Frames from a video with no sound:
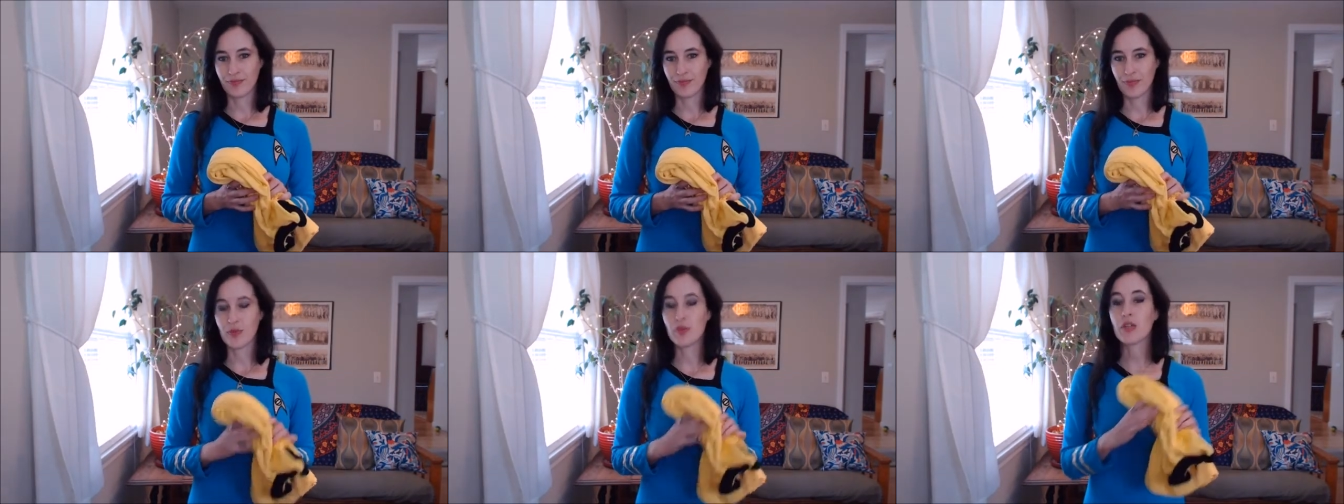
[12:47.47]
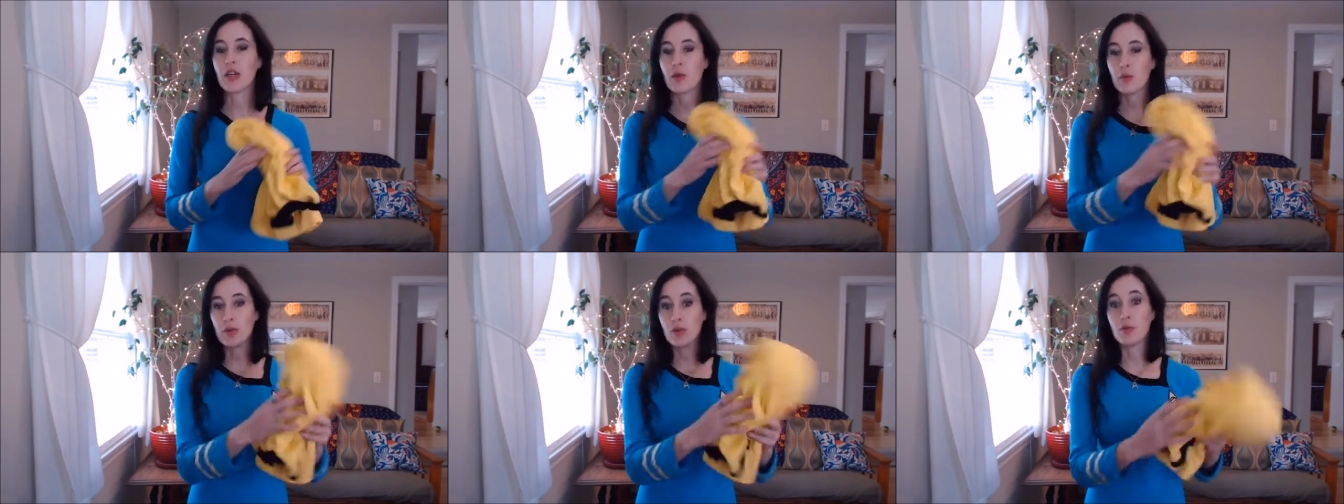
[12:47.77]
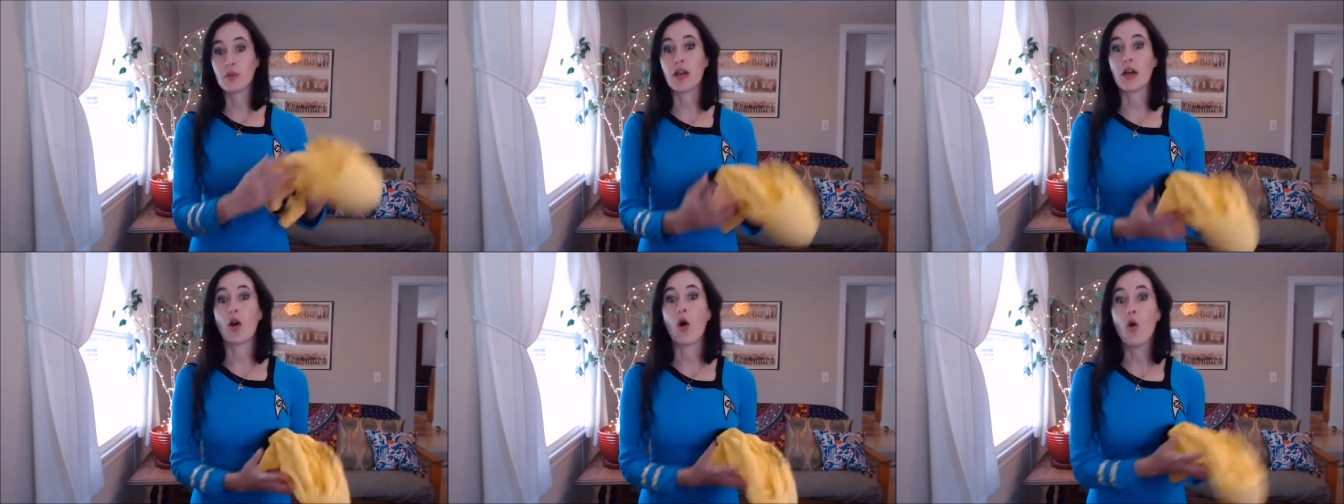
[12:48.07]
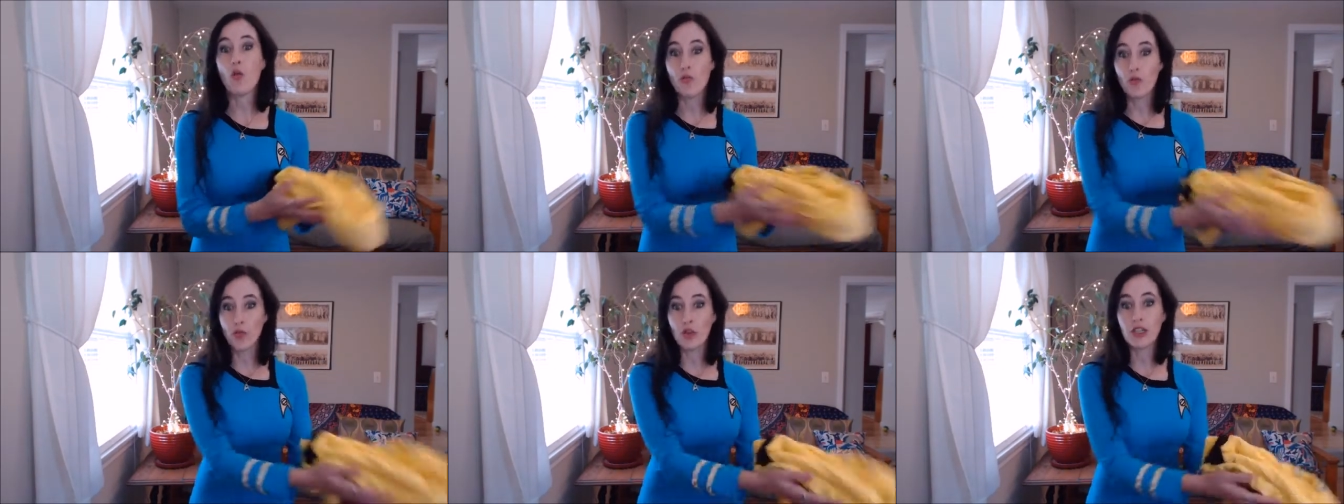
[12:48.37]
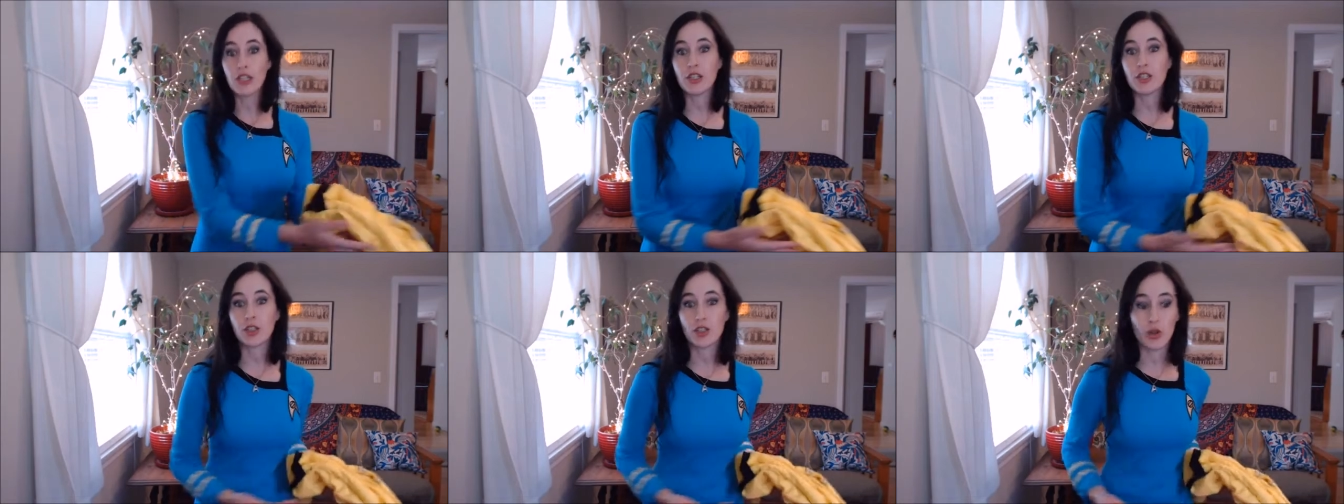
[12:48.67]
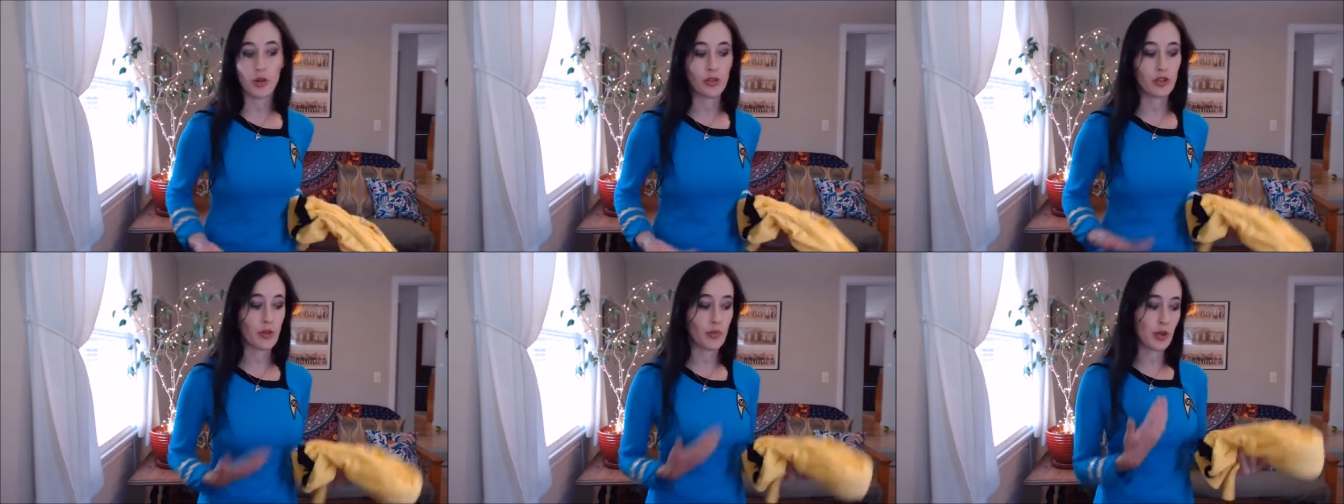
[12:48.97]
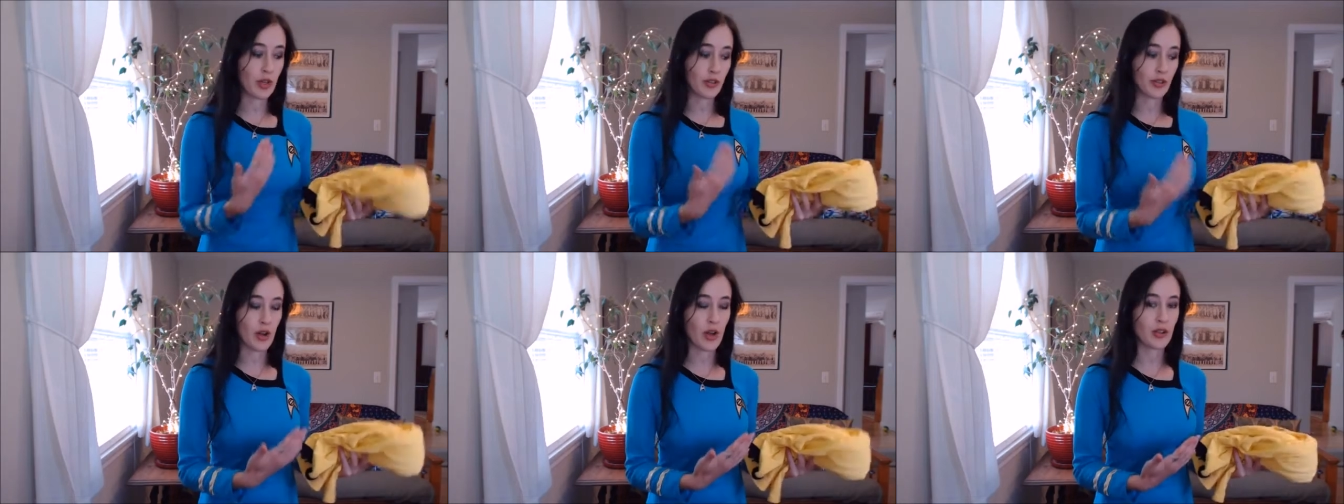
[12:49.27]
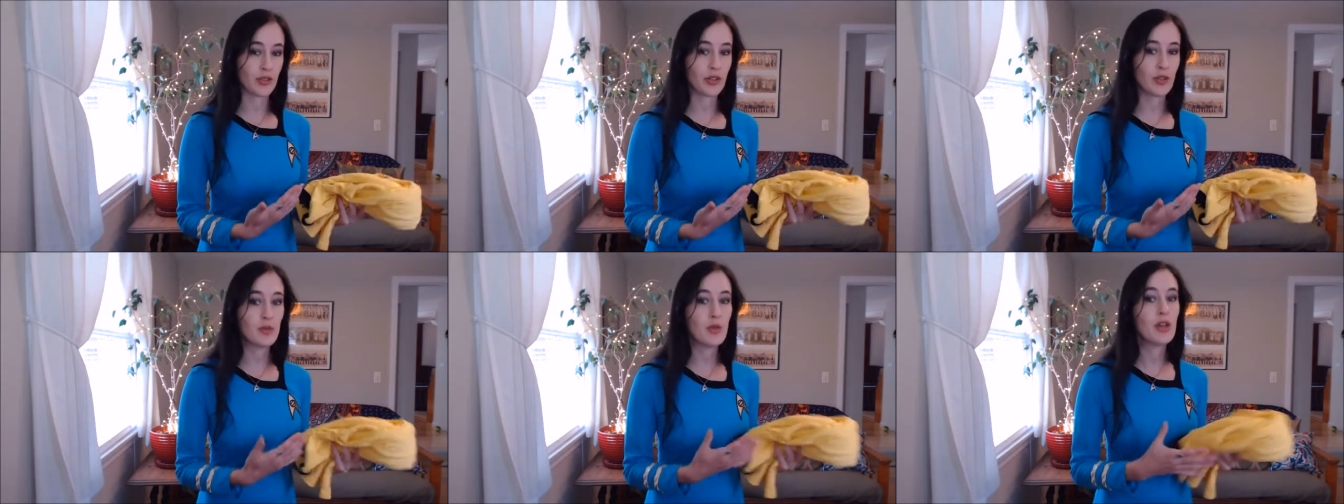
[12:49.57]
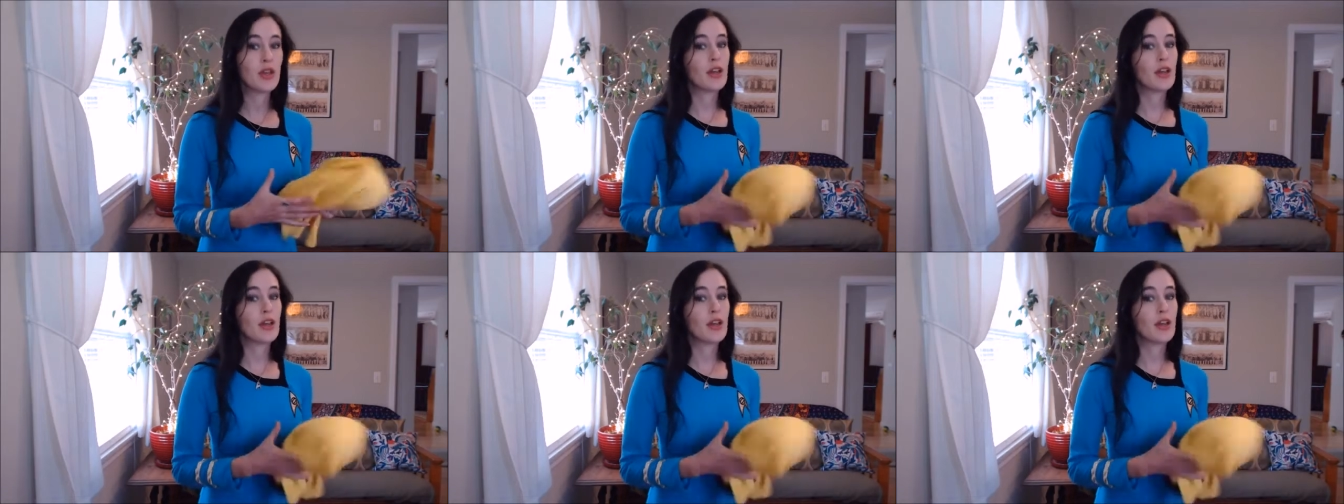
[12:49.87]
You get what you get. Hopefully it shows up and it's awesome,